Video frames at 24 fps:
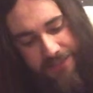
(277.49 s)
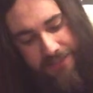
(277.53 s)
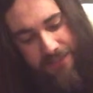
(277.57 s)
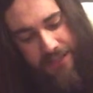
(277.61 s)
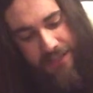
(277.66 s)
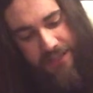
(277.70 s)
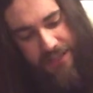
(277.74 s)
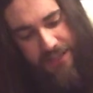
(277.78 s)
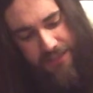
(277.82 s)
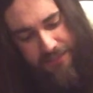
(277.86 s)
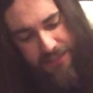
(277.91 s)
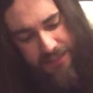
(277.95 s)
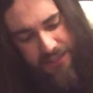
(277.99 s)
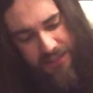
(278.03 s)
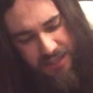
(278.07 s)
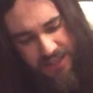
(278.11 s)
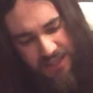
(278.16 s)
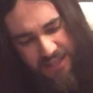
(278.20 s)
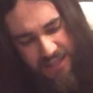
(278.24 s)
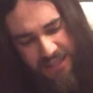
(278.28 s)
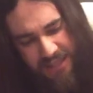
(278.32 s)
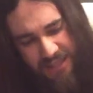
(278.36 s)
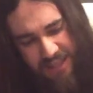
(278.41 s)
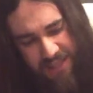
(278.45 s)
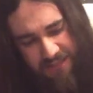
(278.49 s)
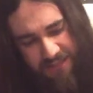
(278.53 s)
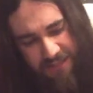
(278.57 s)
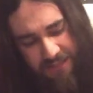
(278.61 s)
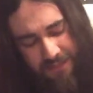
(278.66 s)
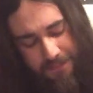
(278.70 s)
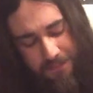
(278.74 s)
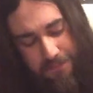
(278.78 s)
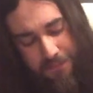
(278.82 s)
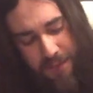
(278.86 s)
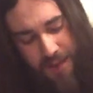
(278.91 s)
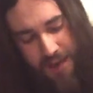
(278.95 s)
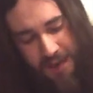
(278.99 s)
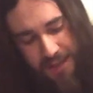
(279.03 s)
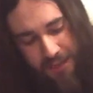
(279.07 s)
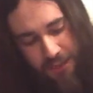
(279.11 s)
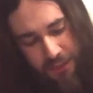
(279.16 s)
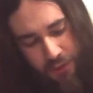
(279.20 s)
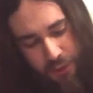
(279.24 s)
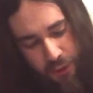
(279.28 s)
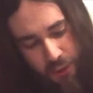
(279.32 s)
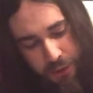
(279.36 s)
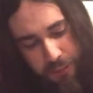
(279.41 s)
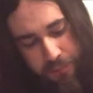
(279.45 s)
but I believe it might
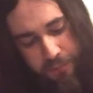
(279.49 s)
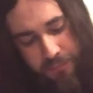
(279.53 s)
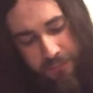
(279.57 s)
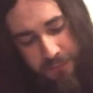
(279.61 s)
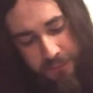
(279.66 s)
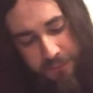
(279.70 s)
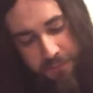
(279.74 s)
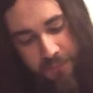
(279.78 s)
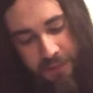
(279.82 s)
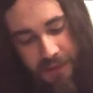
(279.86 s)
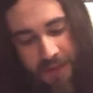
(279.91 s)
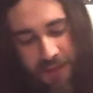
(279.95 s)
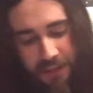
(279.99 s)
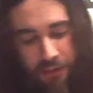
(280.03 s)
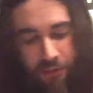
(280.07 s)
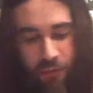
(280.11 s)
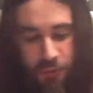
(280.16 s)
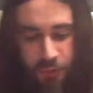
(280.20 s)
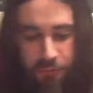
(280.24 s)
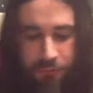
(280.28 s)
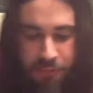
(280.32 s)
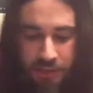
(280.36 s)
not